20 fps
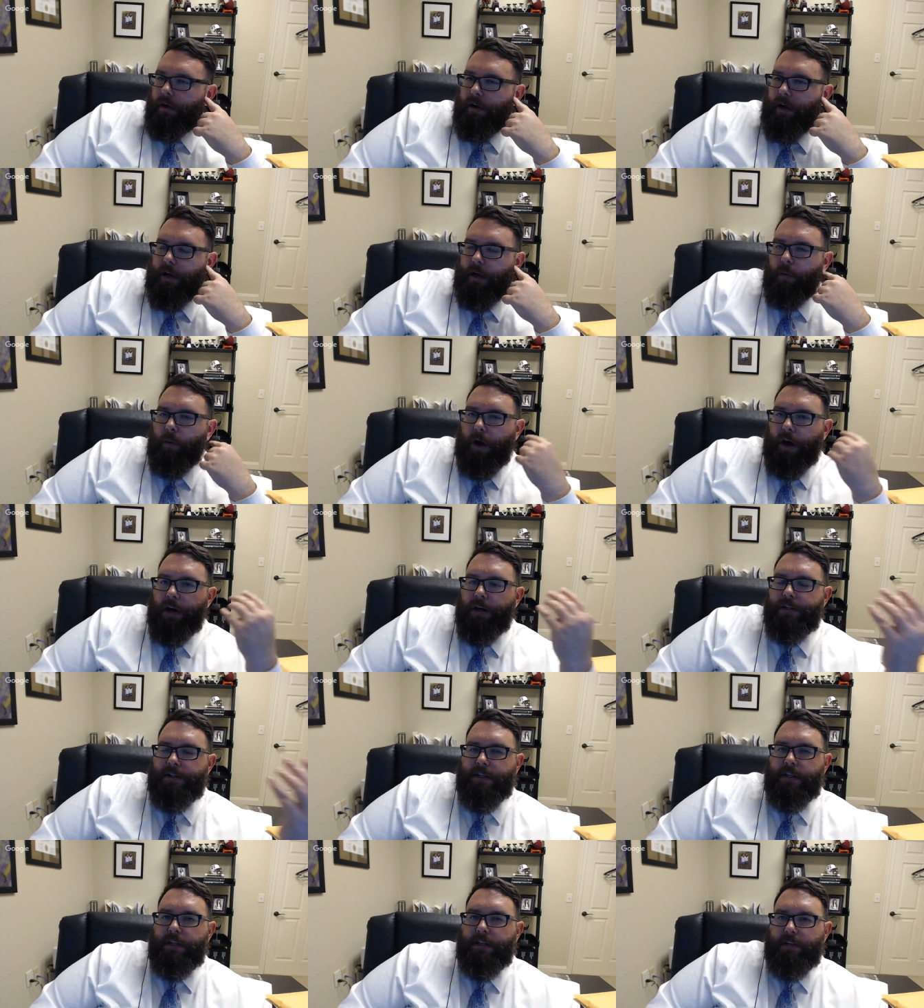yeah, he
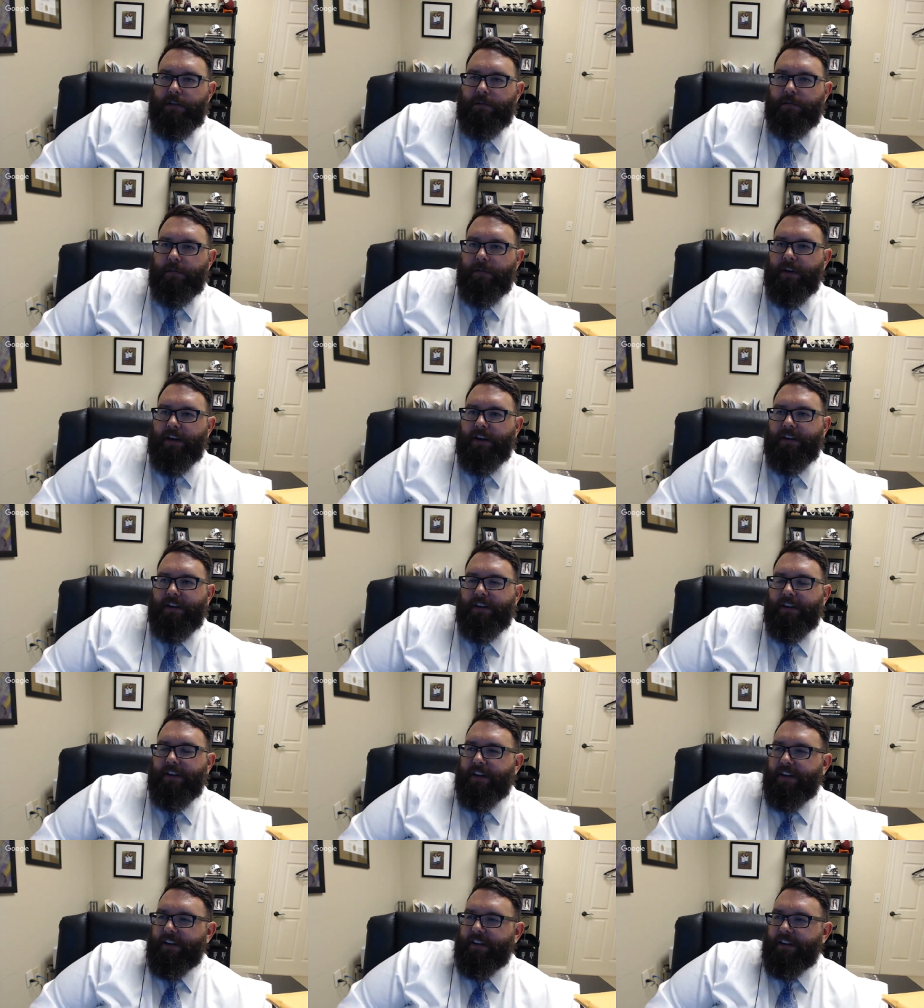wears it when
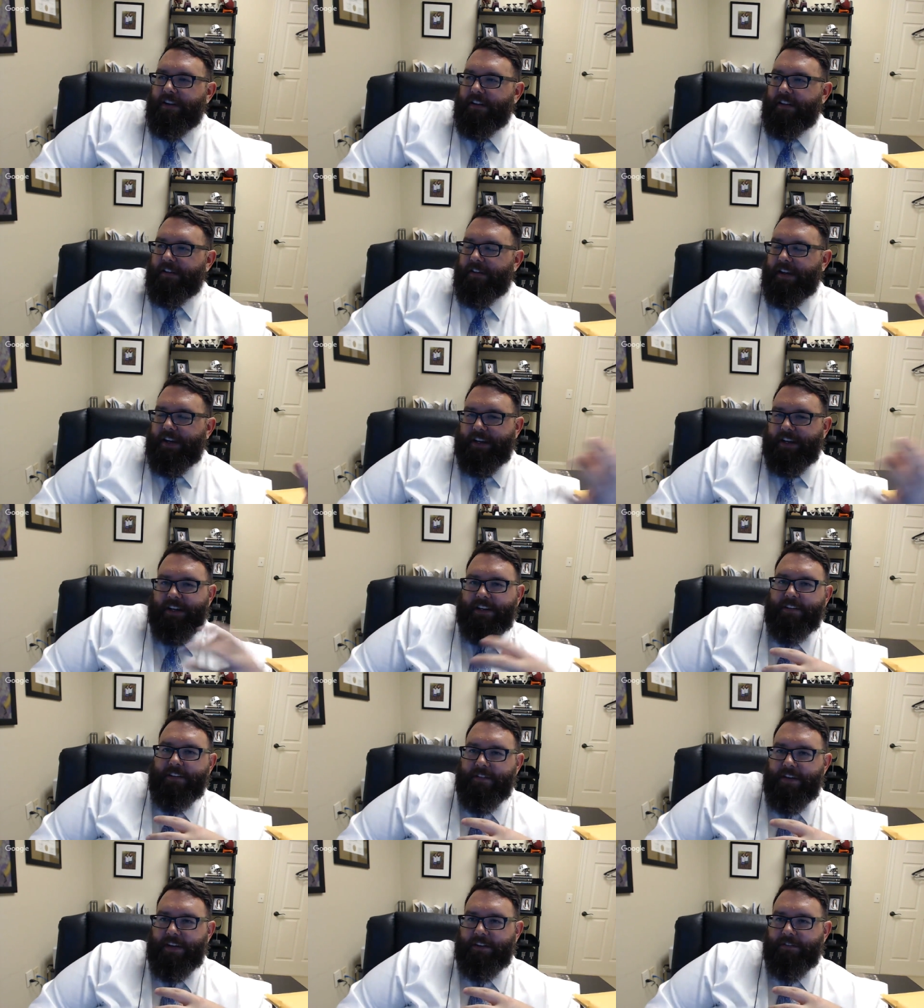
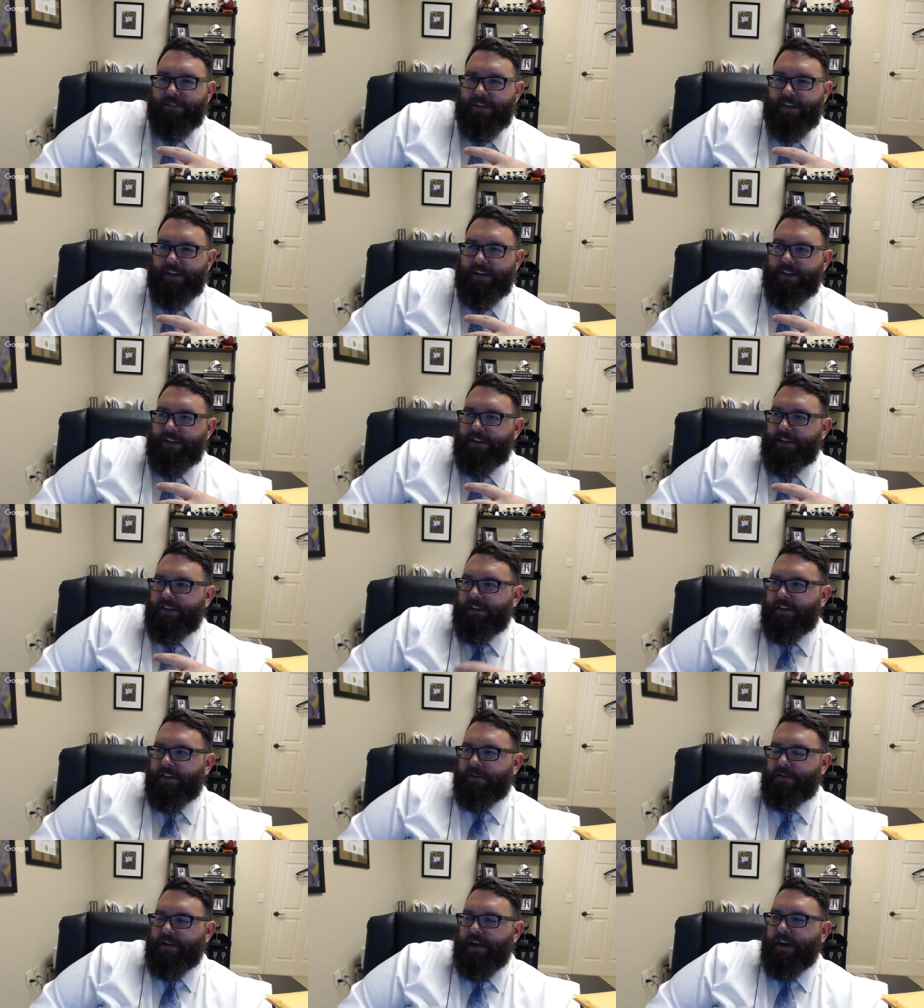he
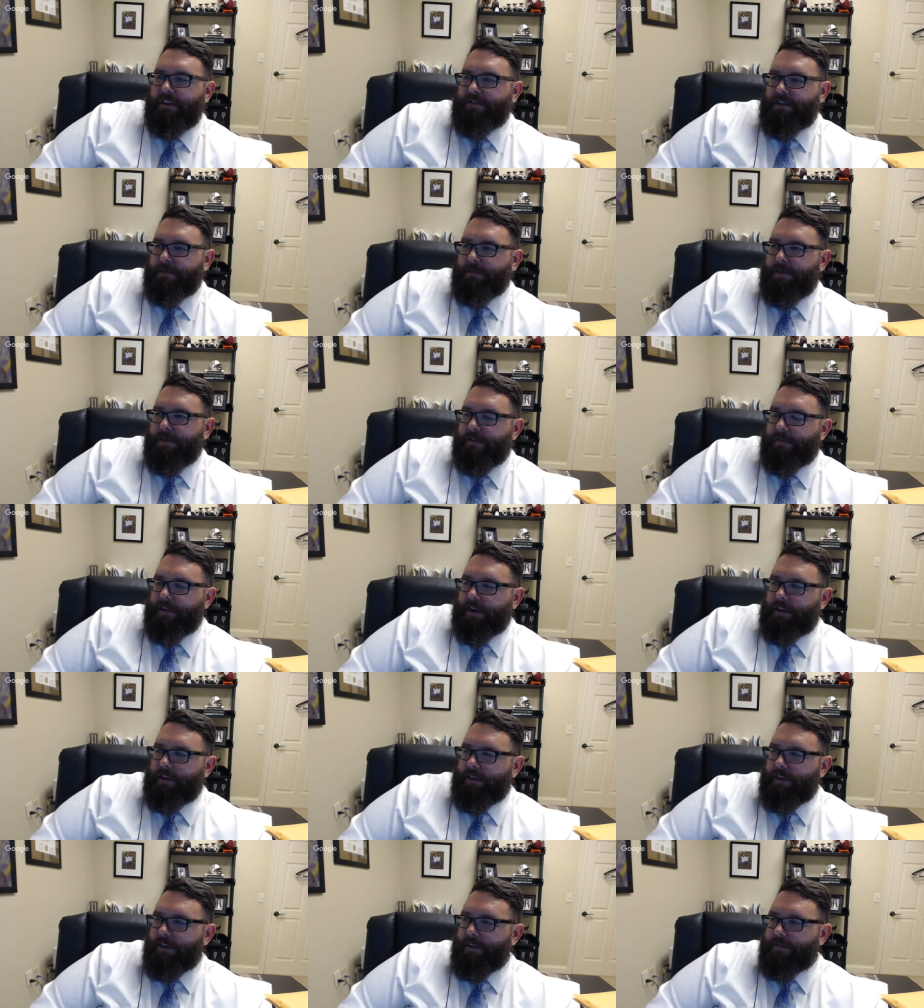drives them off the
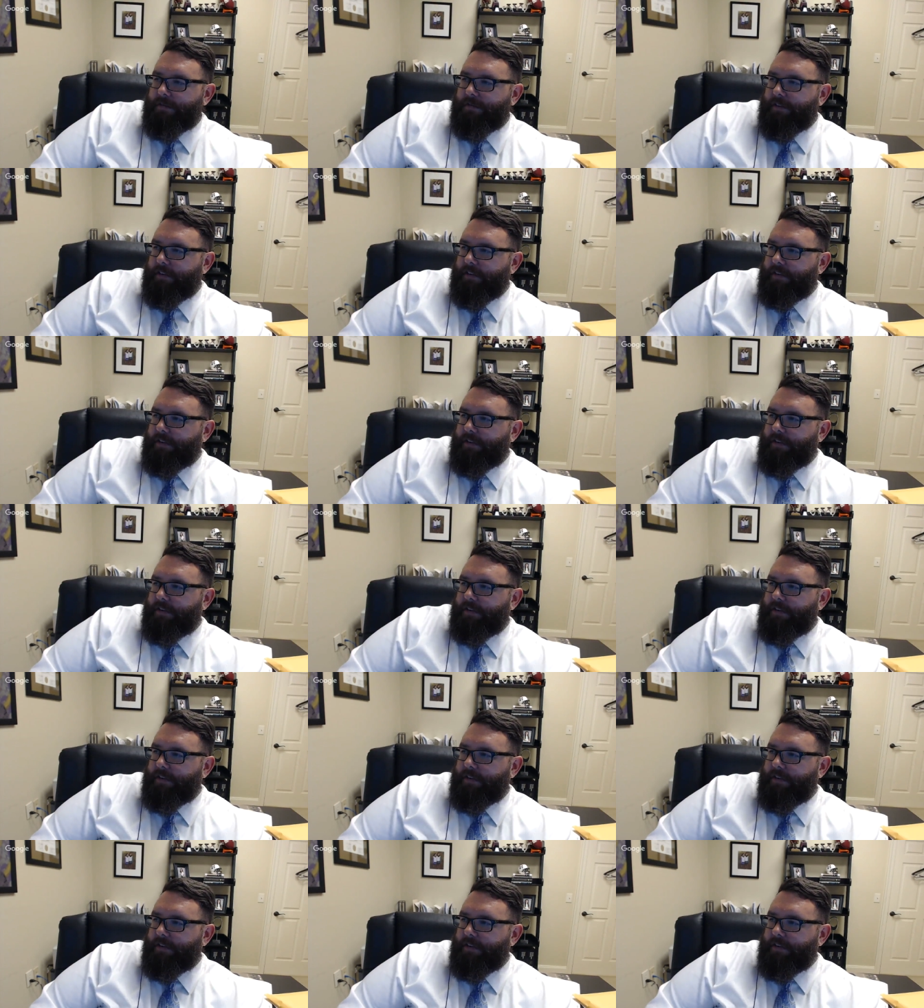cliff.